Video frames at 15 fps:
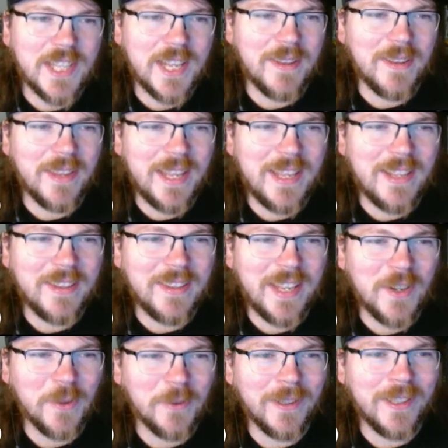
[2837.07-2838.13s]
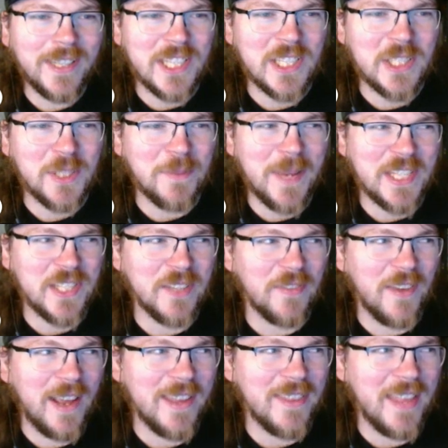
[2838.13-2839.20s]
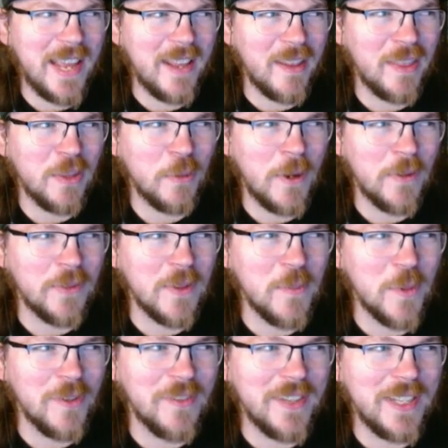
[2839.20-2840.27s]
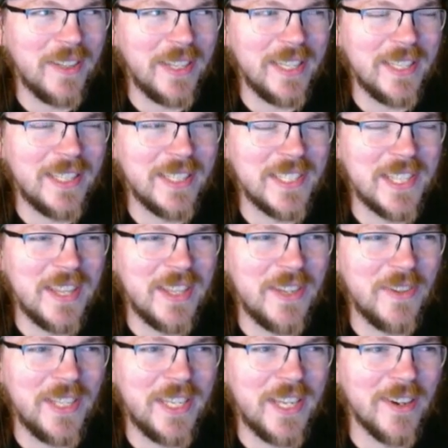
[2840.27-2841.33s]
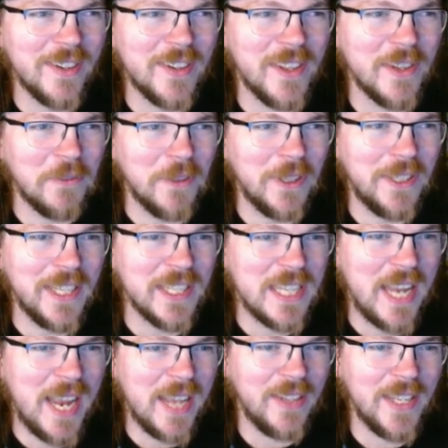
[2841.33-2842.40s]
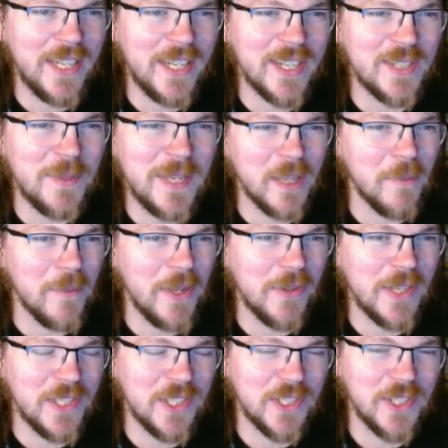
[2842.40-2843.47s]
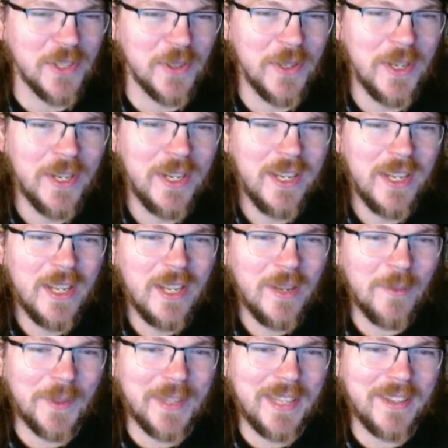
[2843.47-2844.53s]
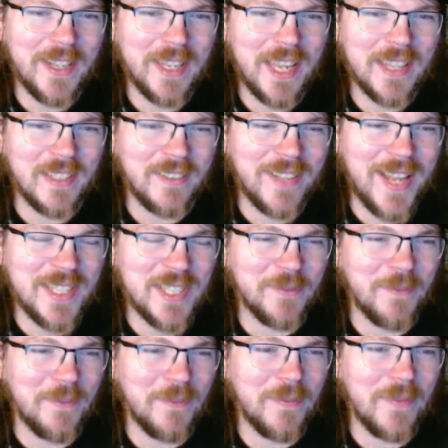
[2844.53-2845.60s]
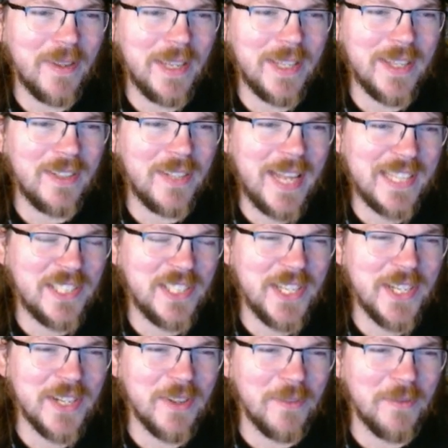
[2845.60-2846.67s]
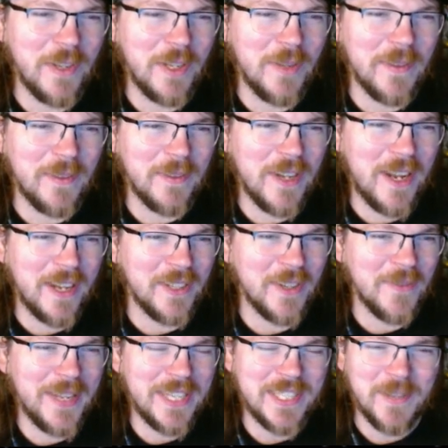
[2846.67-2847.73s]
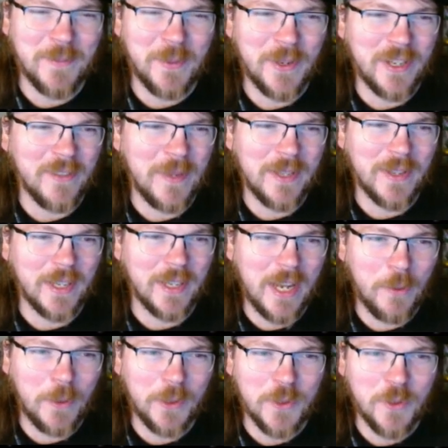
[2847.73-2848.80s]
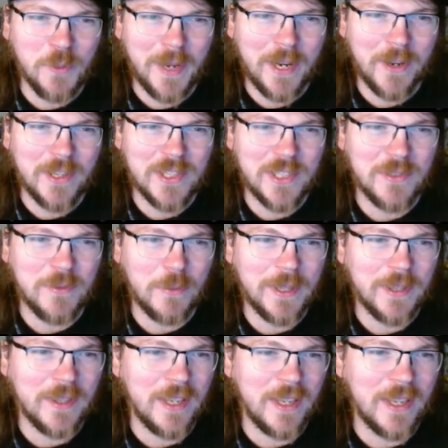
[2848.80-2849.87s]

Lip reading: they don't really specify that throughout the movie, like, because the only character that really gets highlighted as being immune is Stu. But then, like at the last in the last scene of the film, the doctor makes the point of being like, "Oh, well, two parents with